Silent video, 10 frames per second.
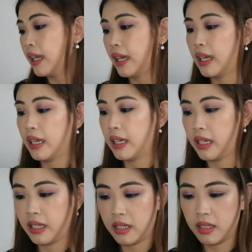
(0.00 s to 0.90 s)

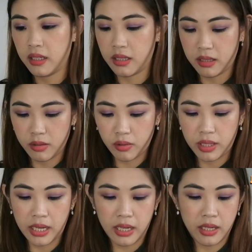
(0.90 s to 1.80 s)
And
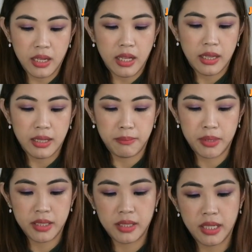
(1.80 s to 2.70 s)
okay, let
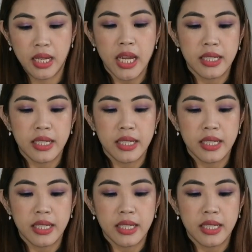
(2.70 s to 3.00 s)
me see.